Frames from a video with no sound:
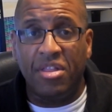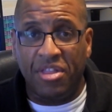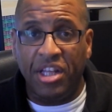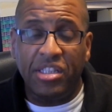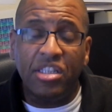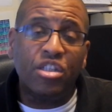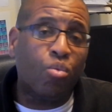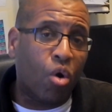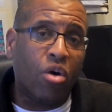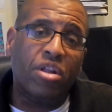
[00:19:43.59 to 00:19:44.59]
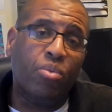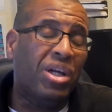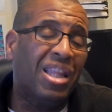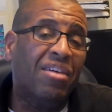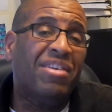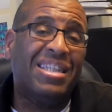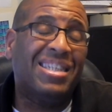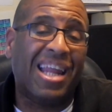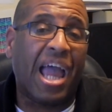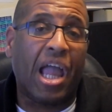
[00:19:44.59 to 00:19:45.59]
This is the world that we live in
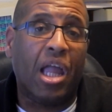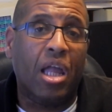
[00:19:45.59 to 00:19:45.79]
today.